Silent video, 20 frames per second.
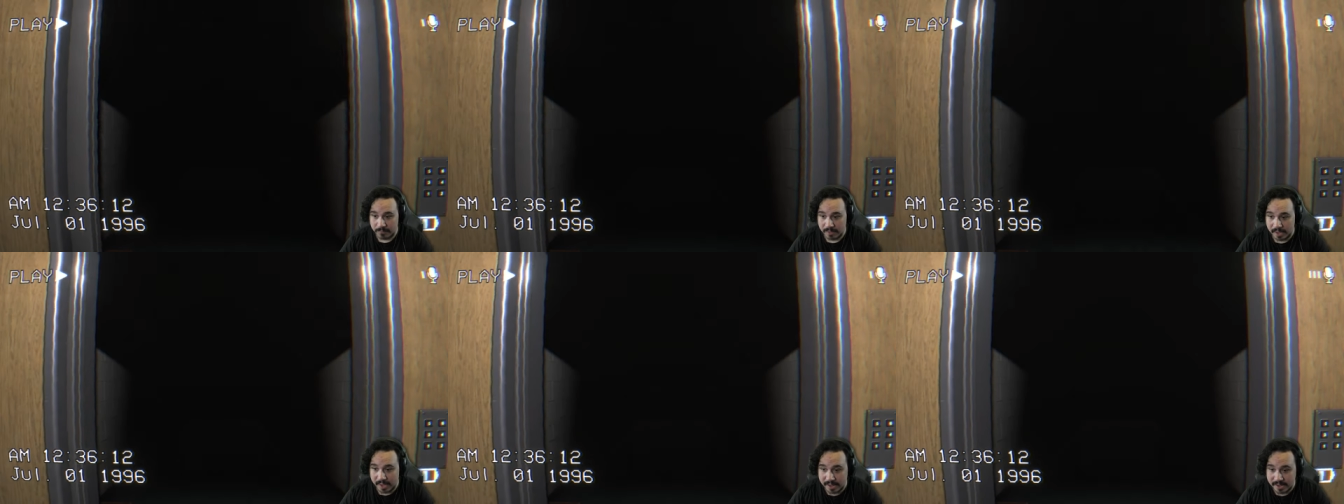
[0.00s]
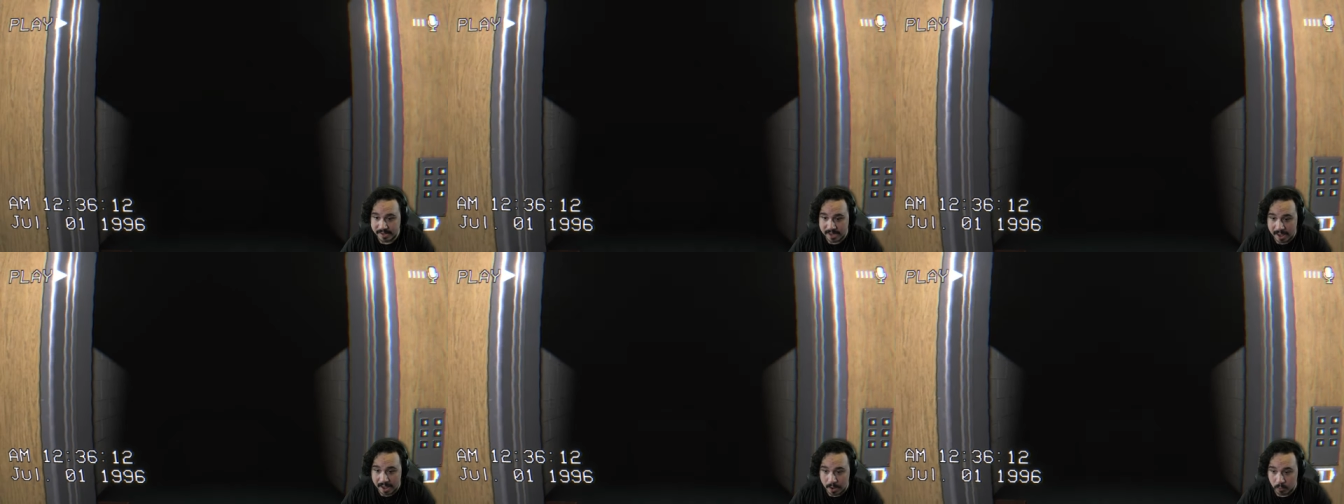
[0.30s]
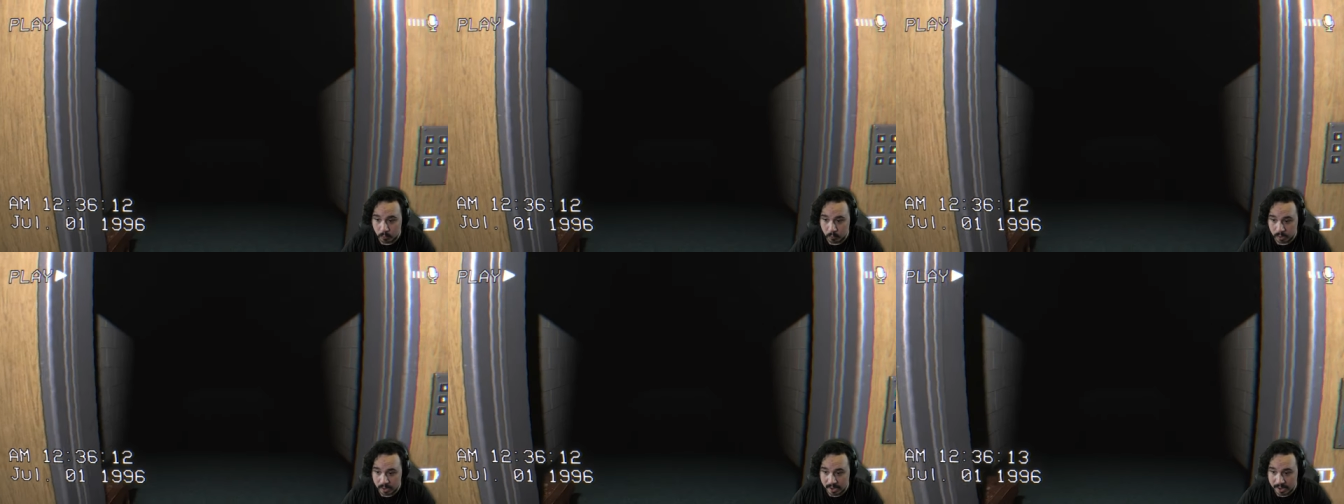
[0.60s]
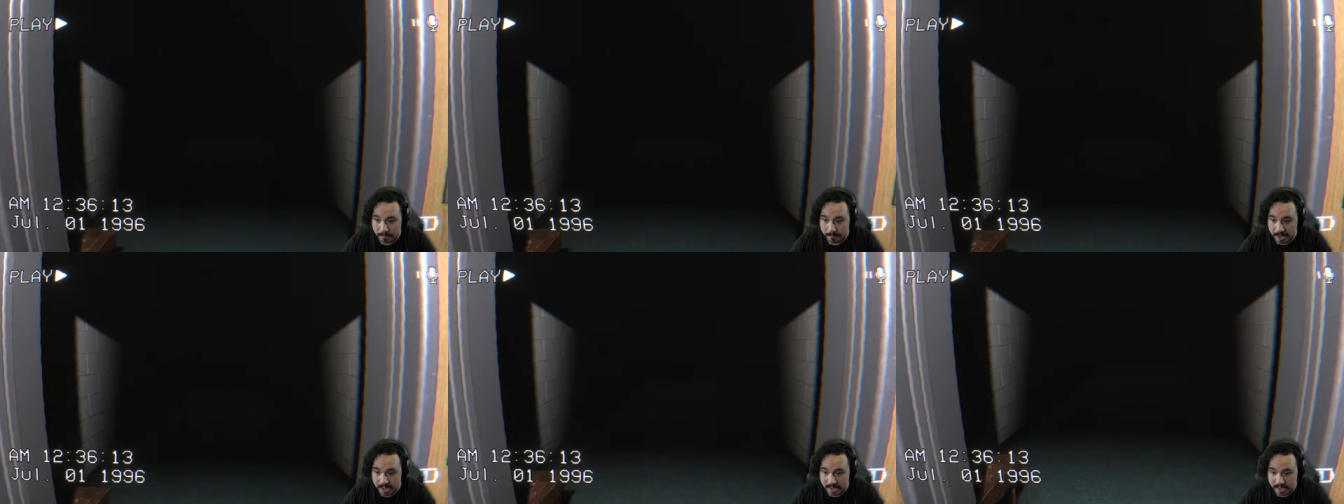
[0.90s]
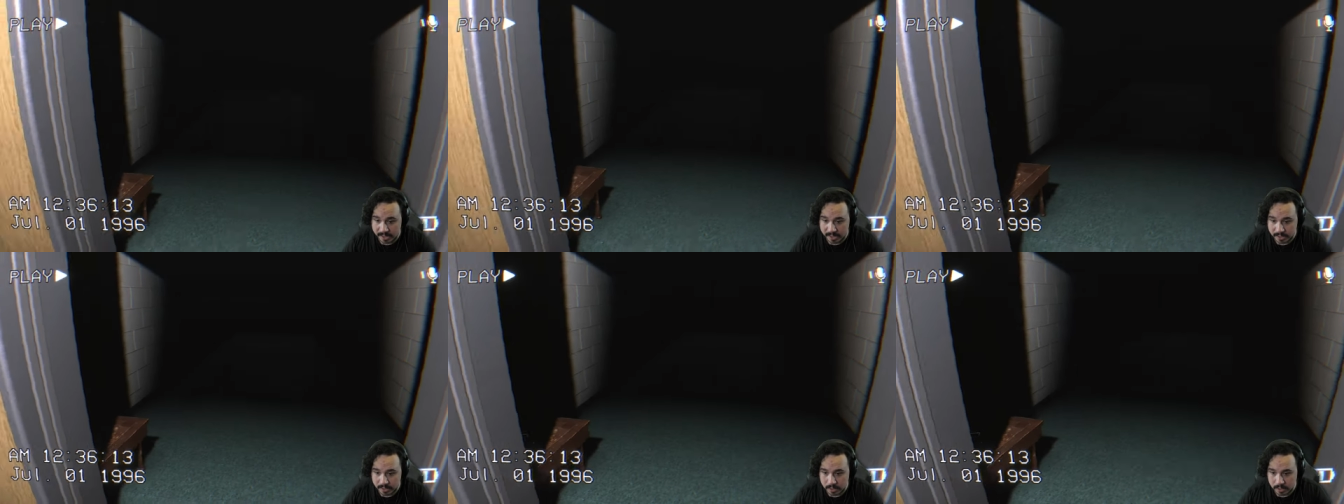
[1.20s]
And now where am
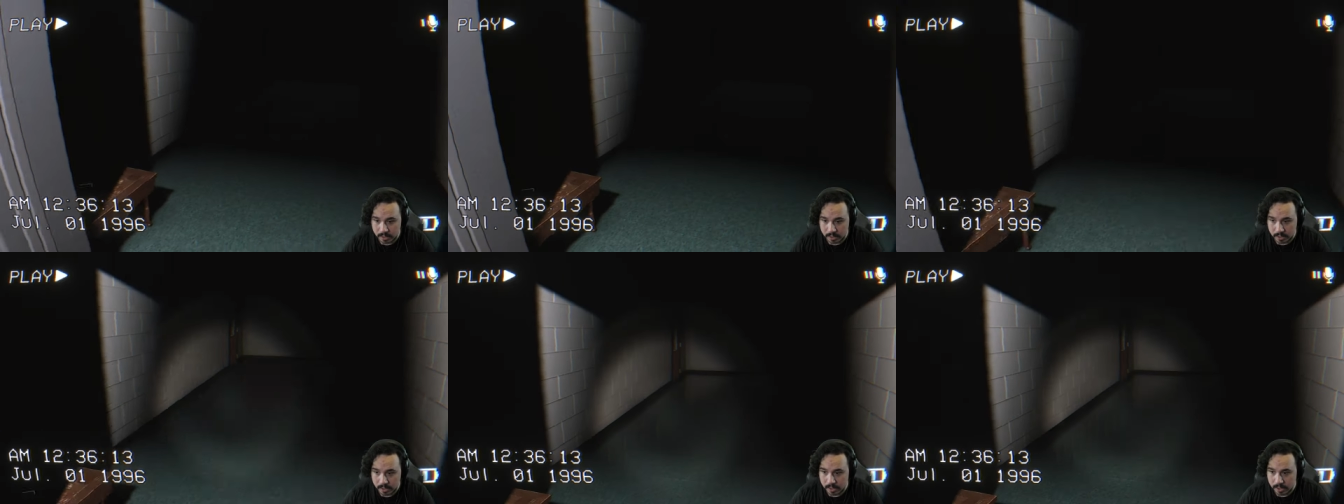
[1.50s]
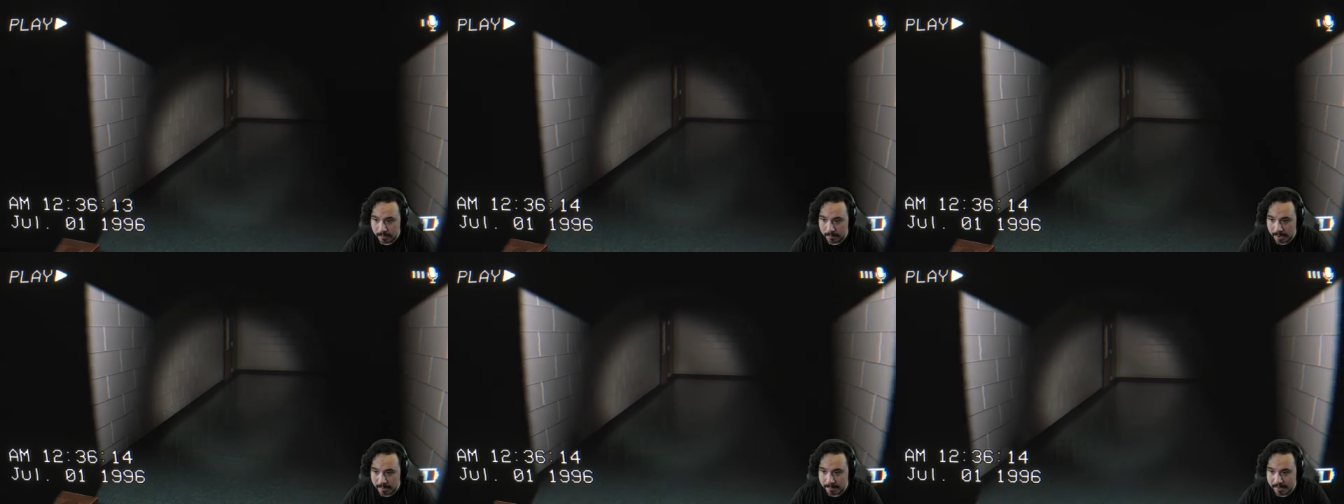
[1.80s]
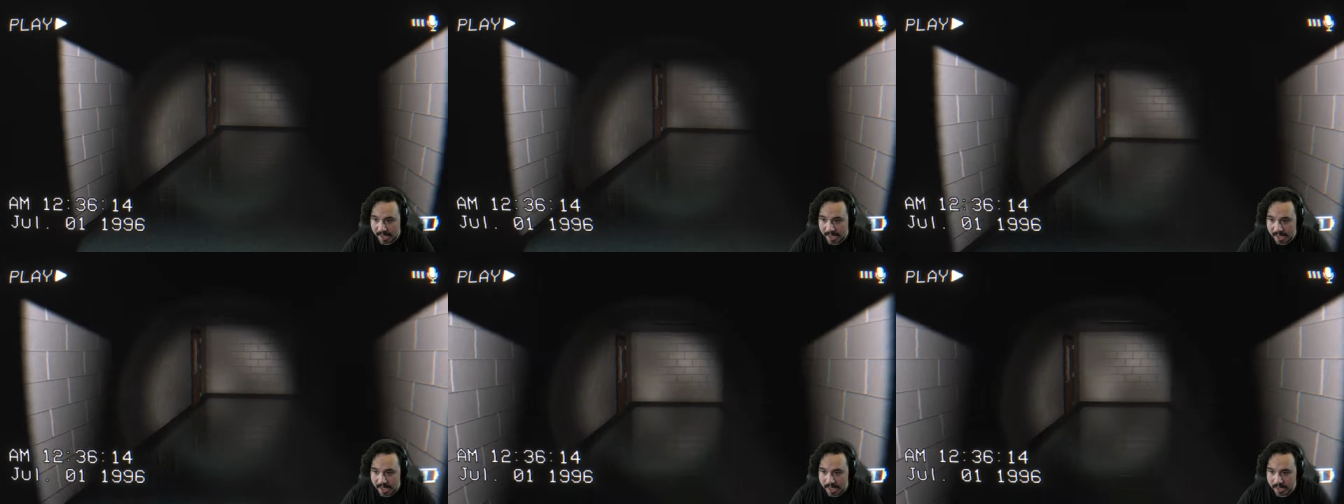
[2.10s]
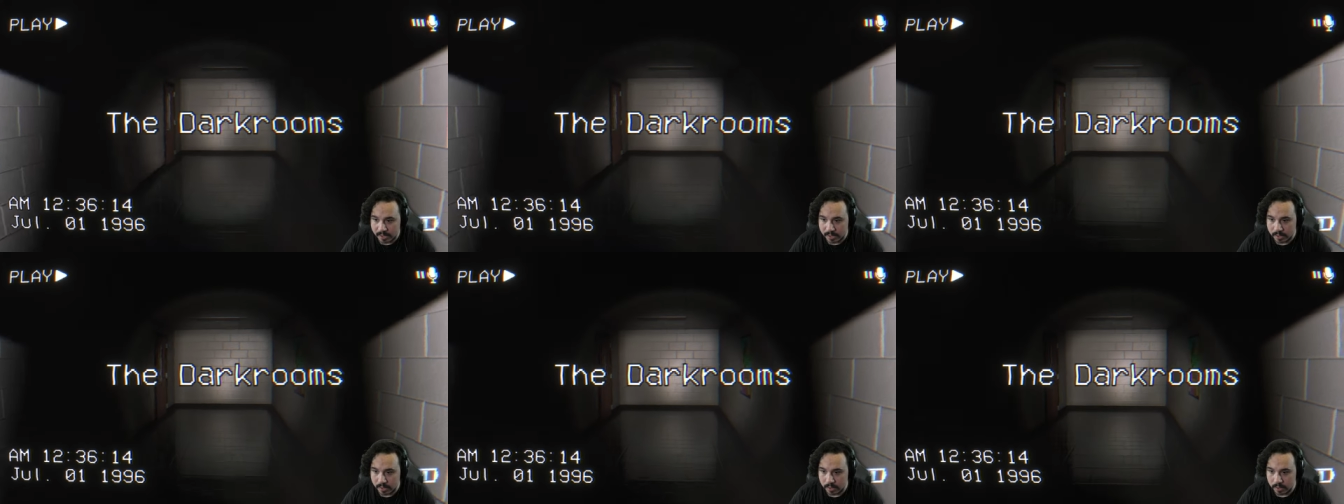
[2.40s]
I? Am I back?